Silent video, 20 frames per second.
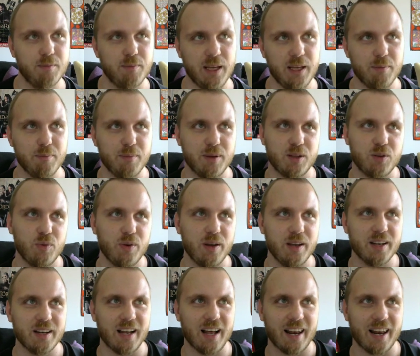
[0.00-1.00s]
in
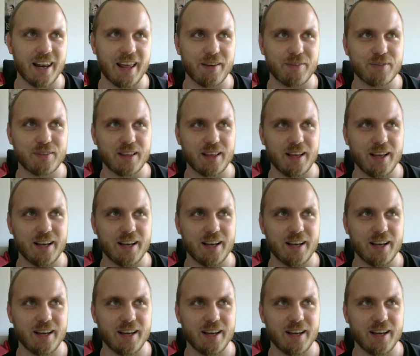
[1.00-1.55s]
between a left